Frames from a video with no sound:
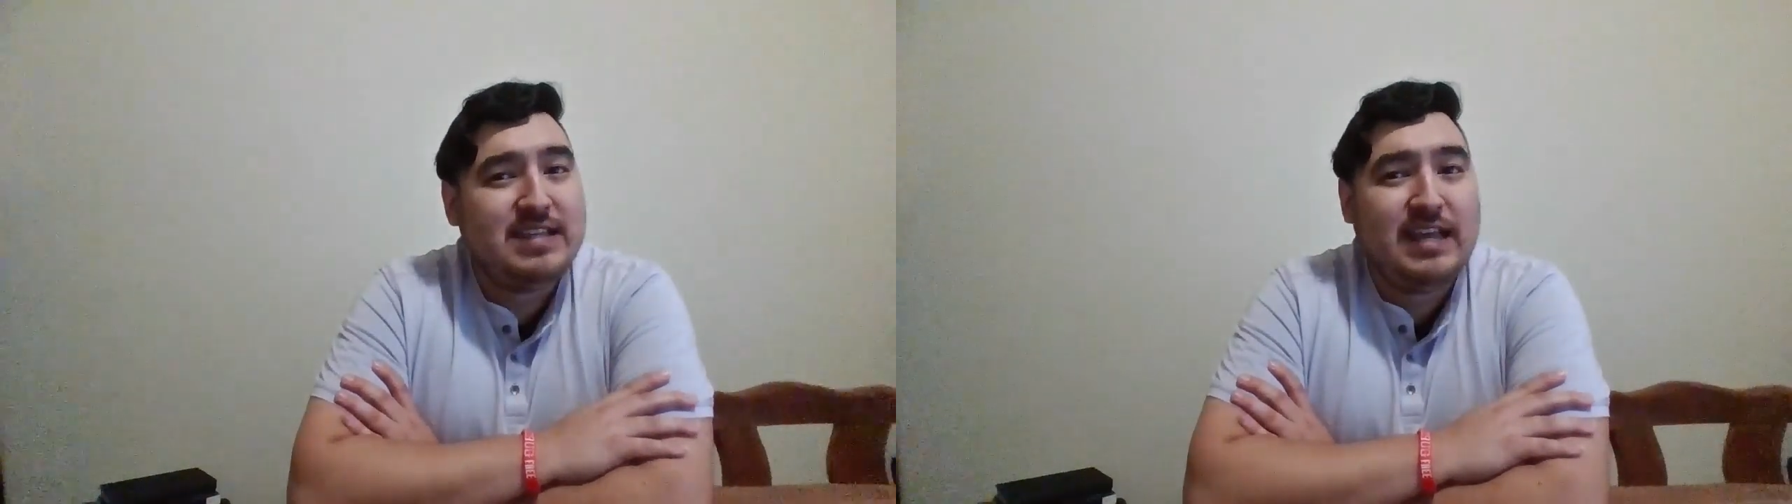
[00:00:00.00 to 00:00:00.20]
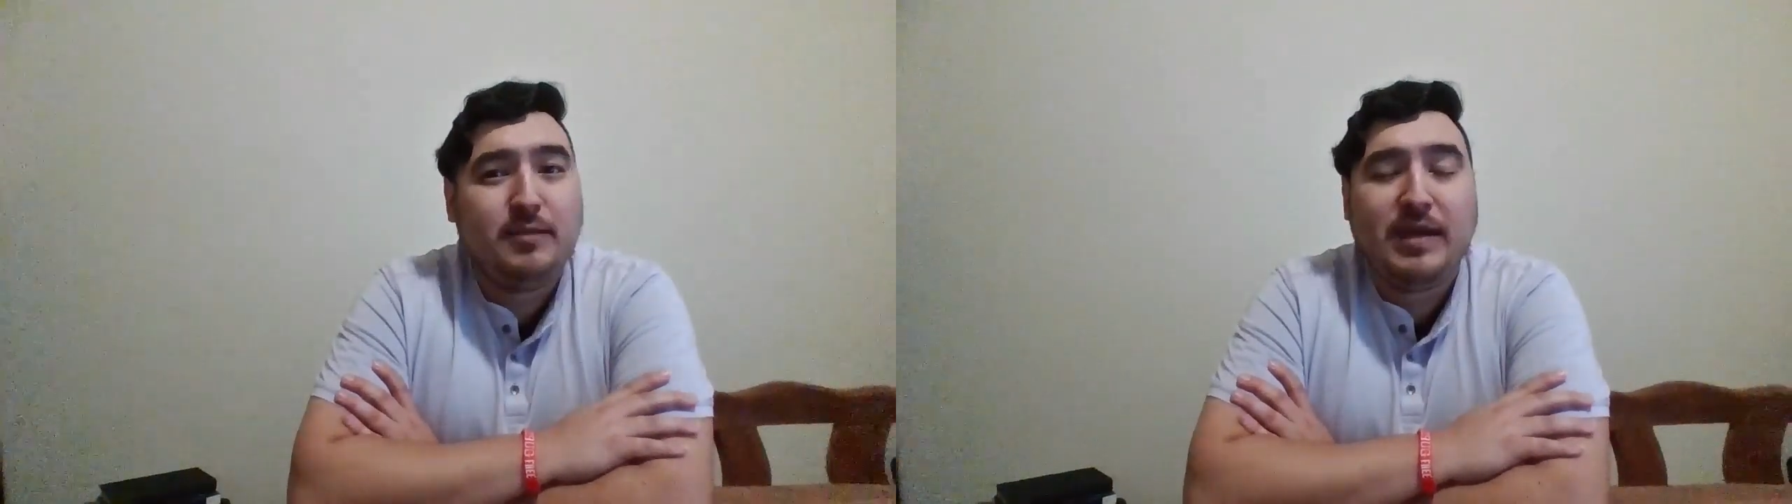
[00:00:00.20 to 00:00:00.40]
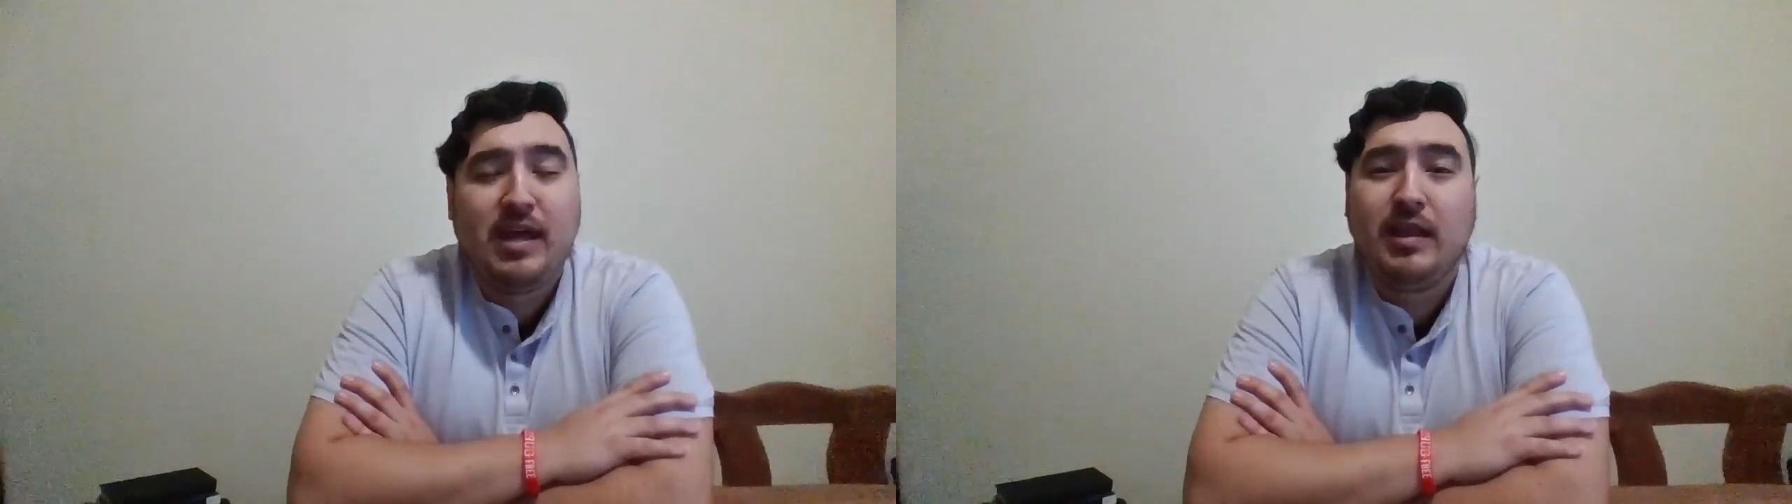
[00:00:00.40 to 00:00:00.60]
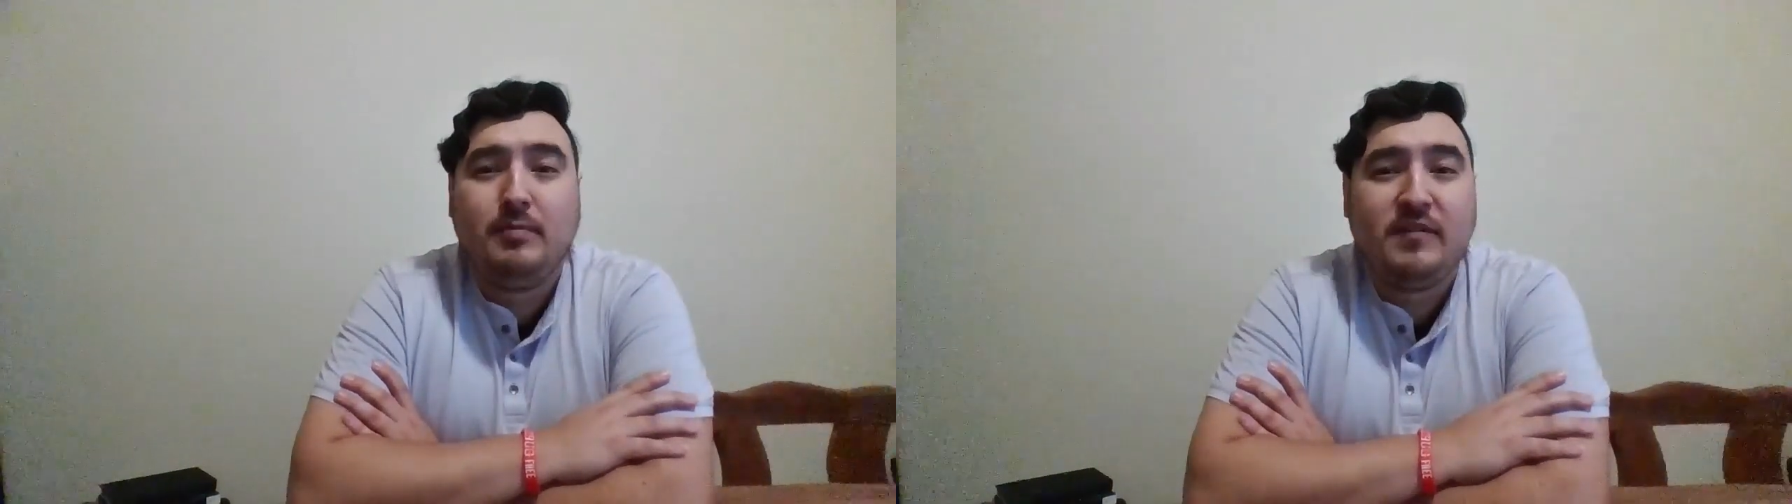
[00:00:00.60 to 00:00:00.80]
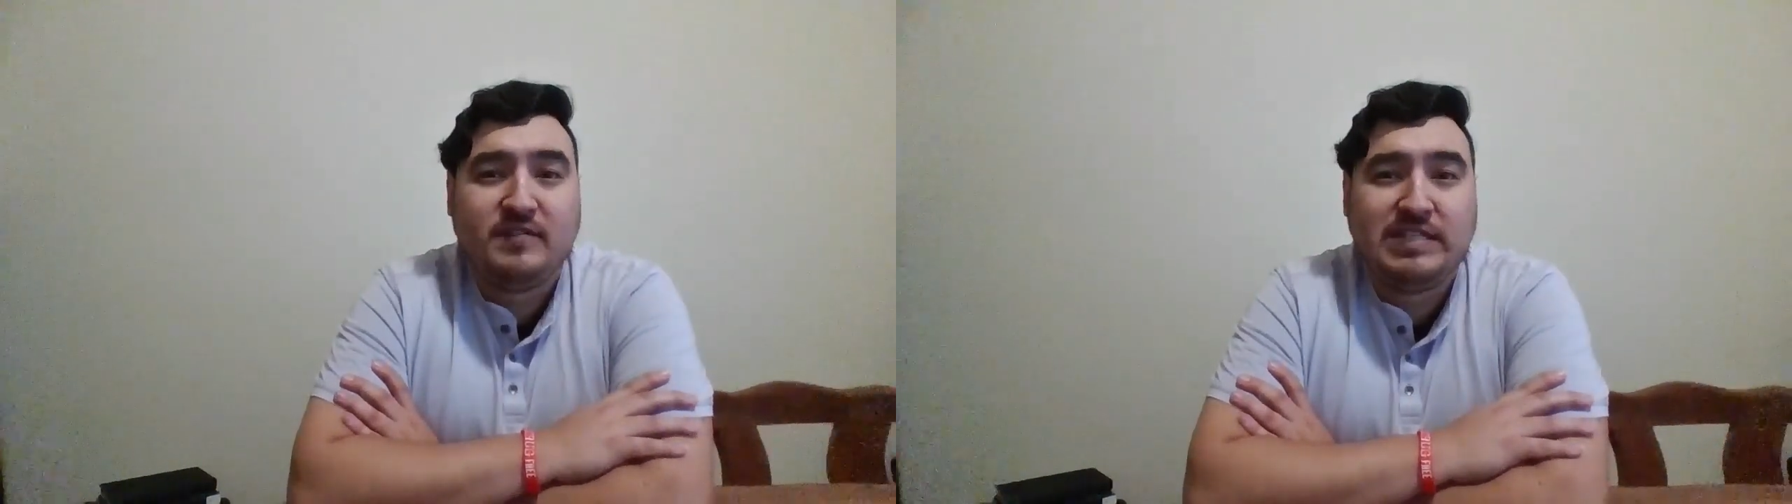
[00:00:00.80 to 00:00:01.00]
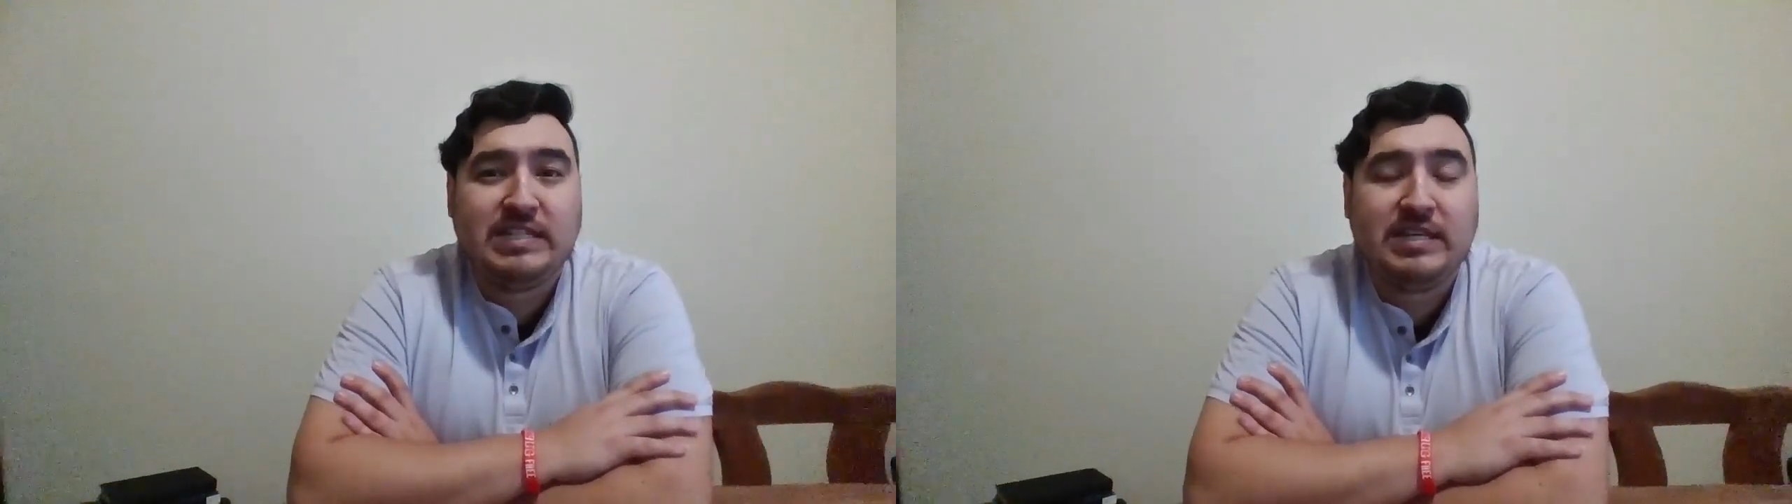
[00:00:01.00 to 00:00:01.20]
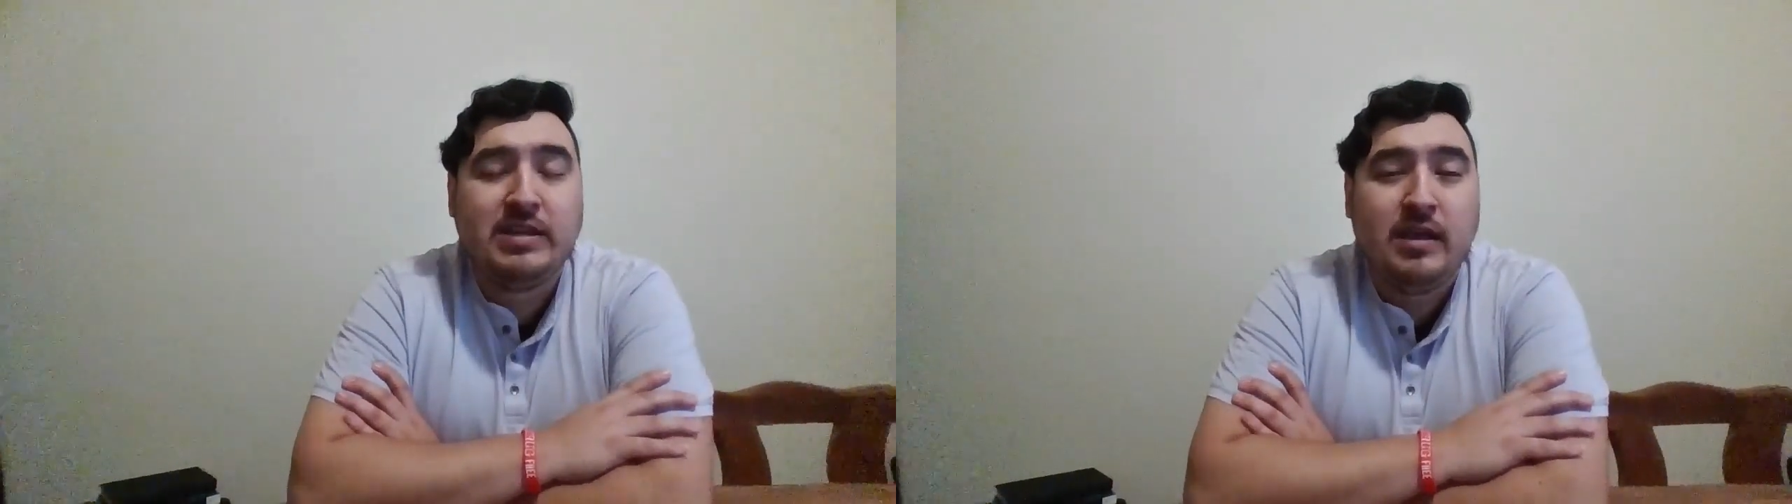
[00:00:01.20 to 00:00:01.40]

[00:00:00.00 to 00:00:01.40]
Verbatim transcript: and my LMFT.